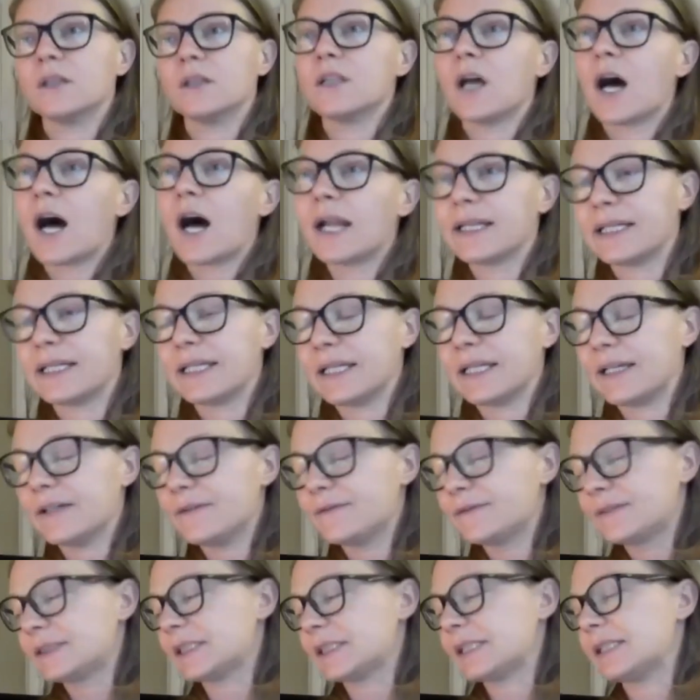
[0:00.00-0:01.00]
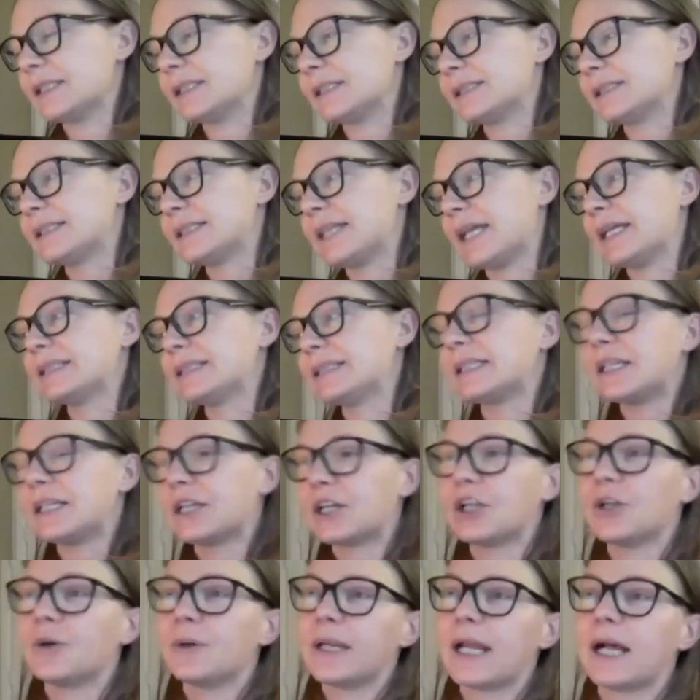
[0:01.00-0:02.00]
a lot in IFS is take
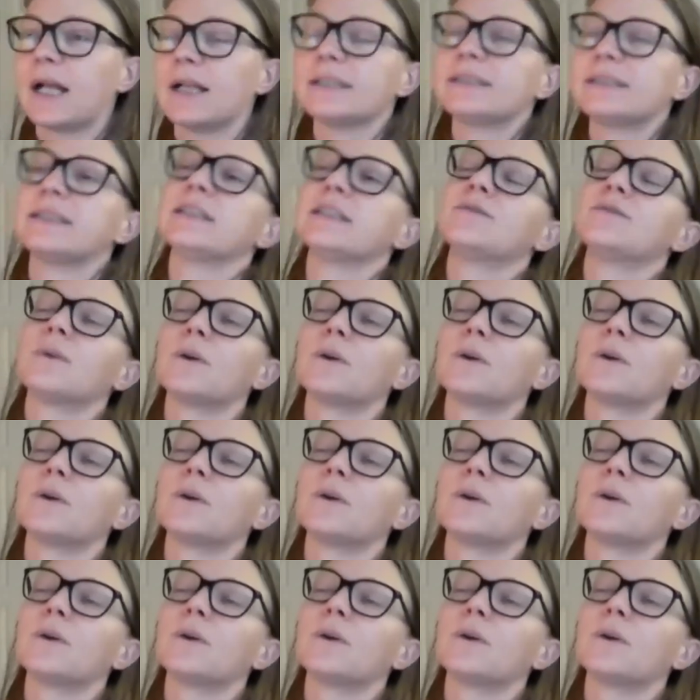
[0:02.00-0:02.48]
scenario analysis,